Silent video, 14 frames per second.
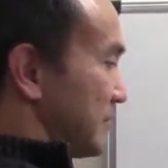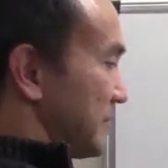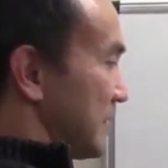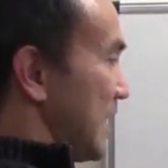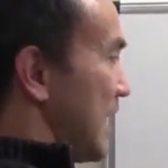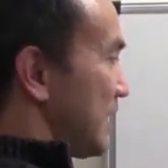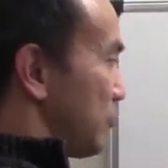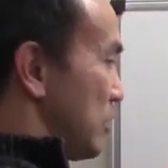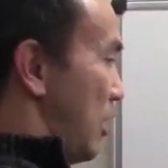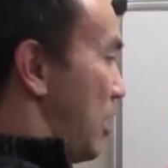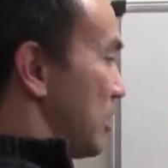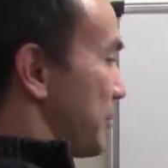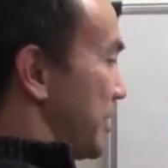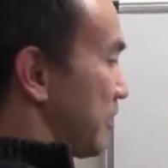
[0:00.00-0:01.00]
that will
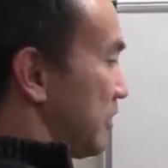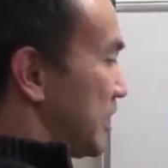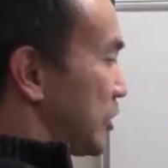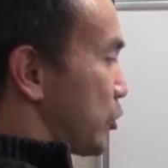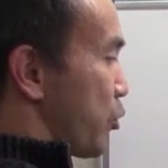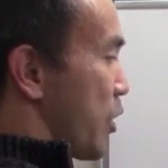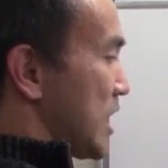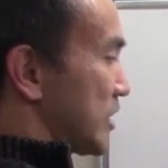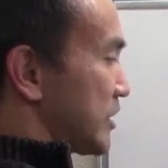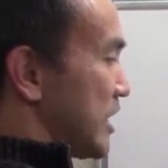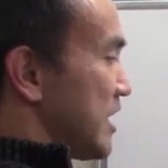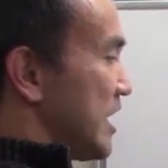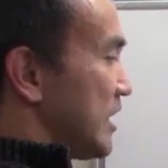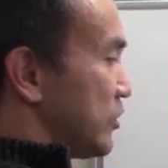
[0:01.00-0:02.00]
automatically
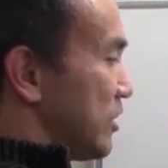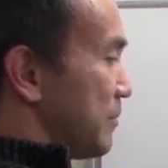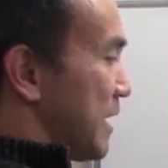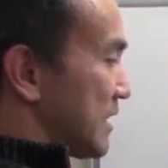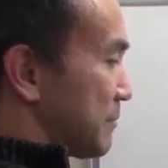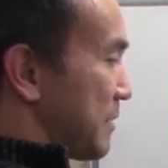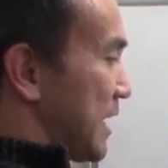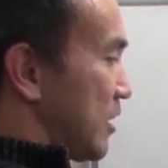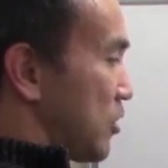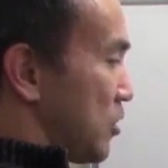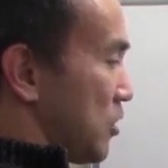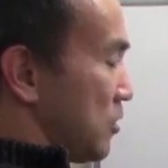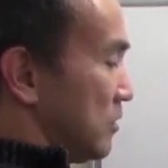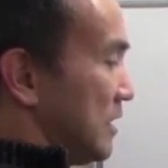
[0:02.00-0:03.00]
translate into a
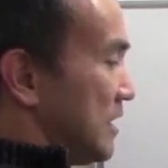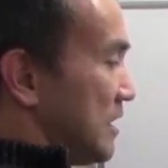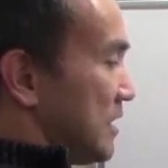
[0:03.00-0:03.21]
mathematical